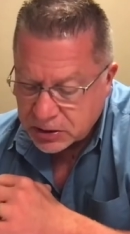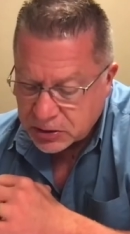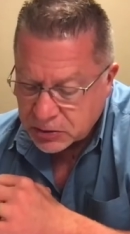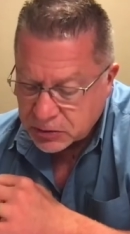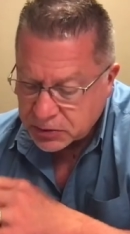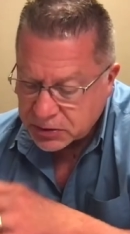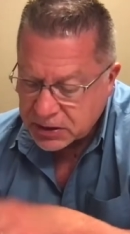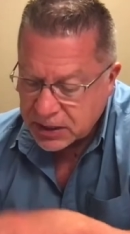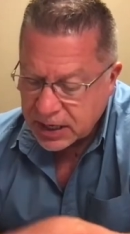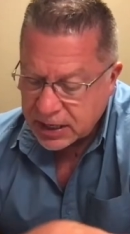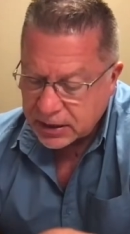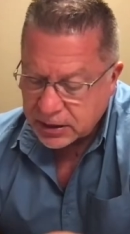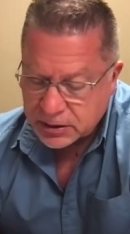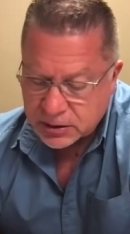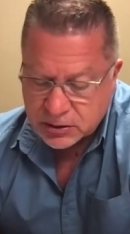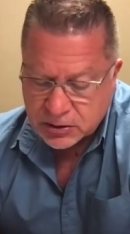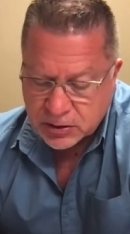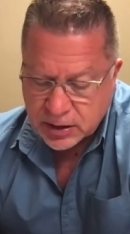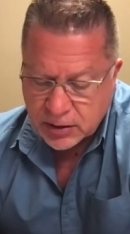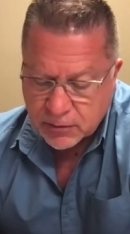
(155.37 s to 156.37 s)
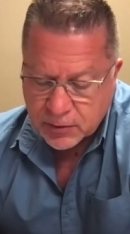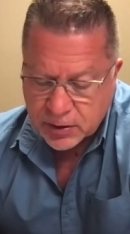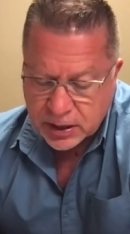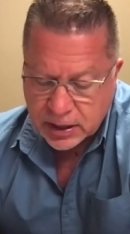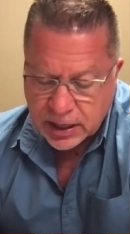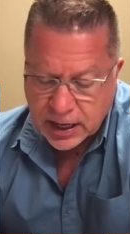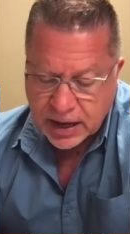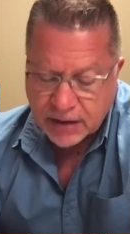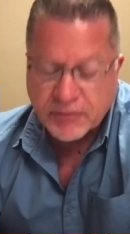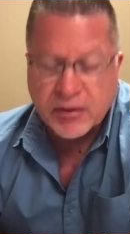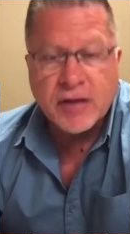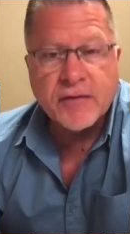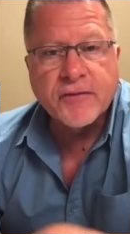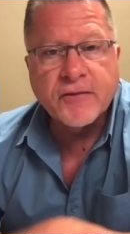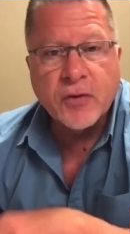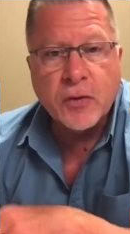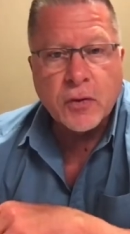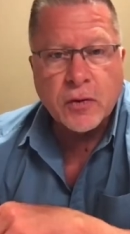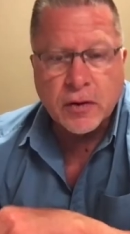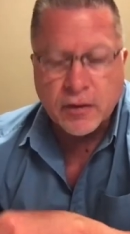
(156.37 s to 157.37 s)
to attend so that we can have enough
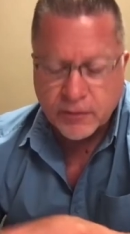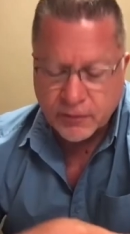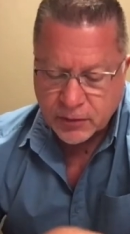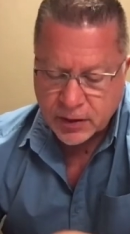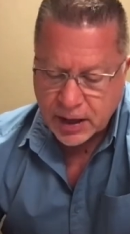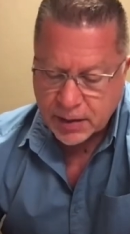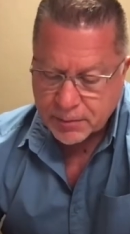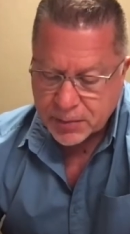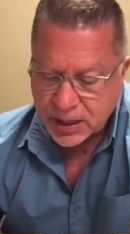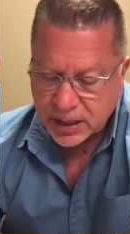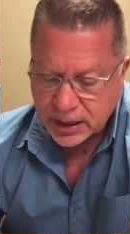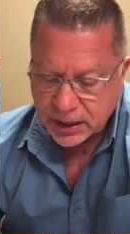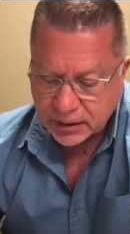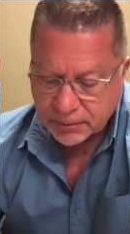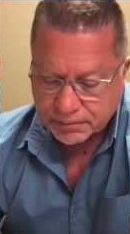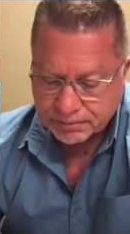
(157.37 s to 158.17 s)
food for that meeting.